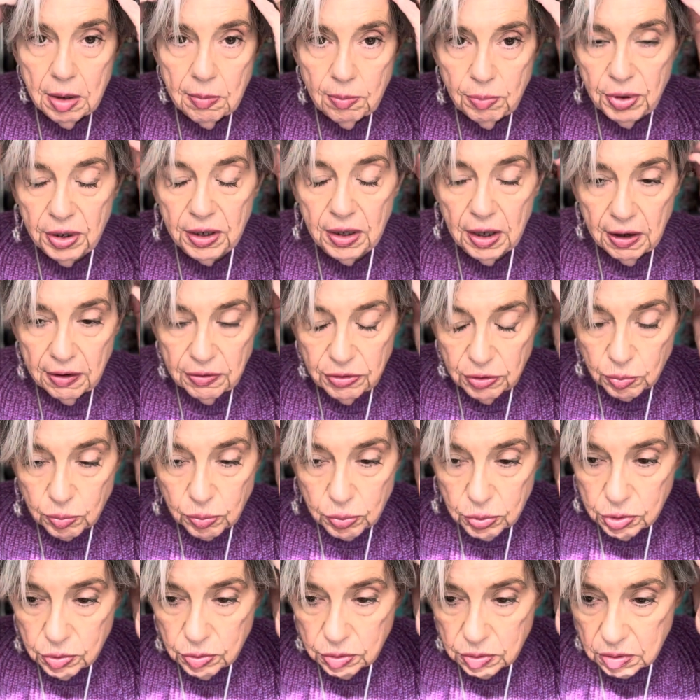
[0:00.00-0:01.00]
But on the
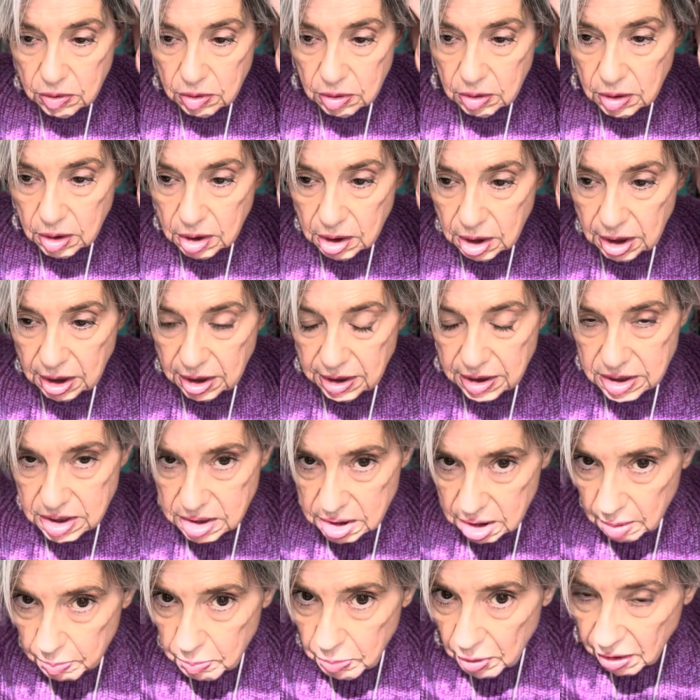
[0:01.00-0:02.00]
root, it gets
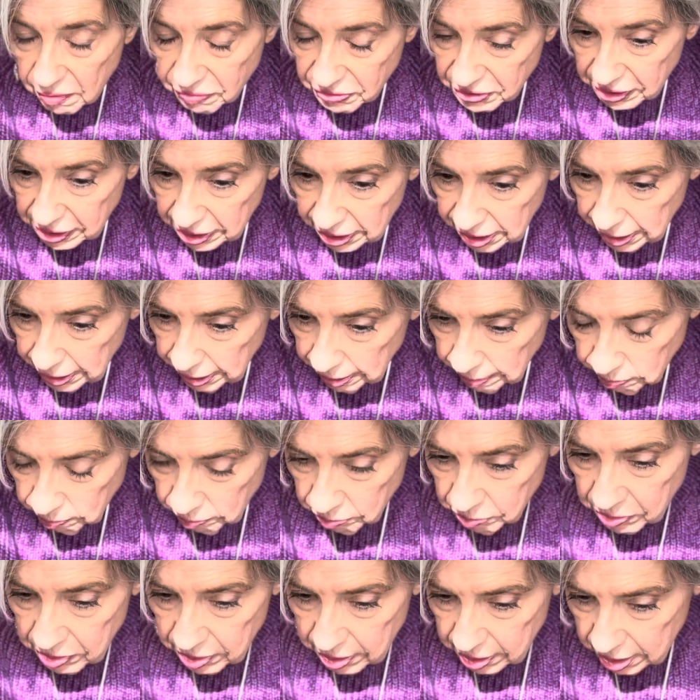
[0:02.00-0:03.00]
it up off the cap
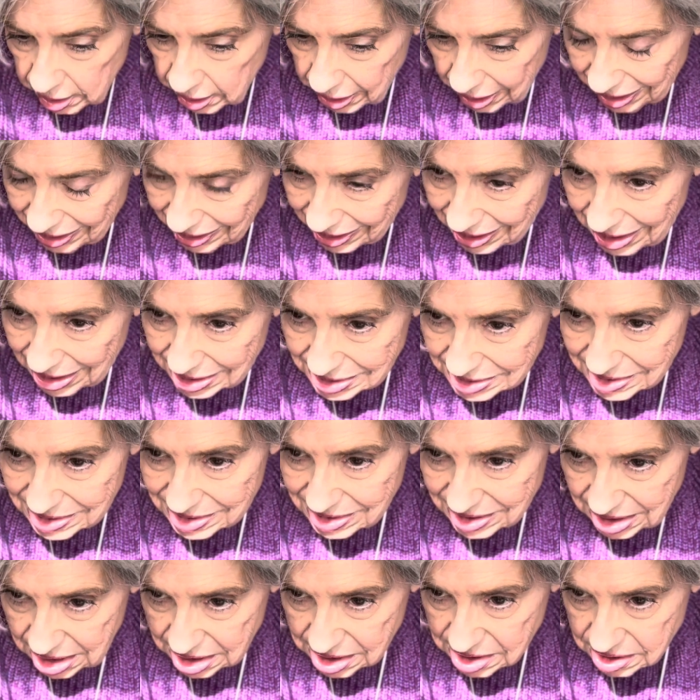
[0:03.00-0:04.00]
and it kind of
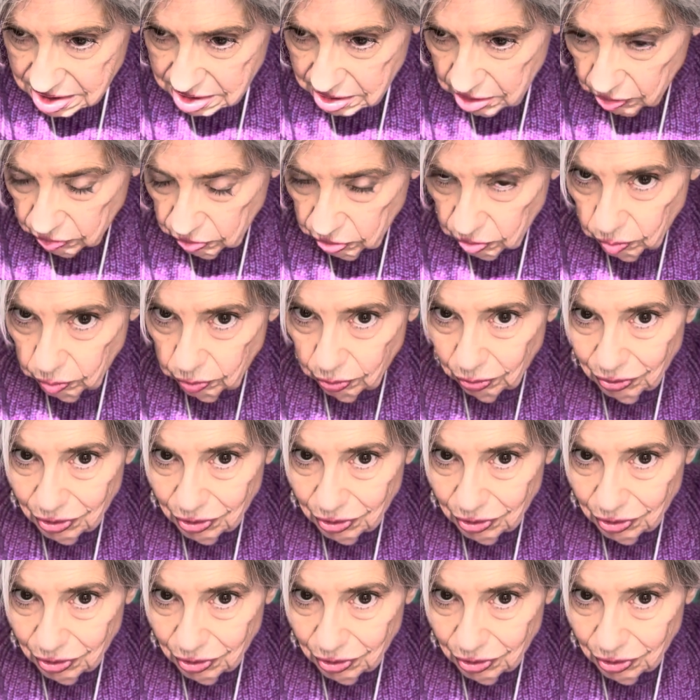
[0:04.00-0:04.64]
stays there in the root.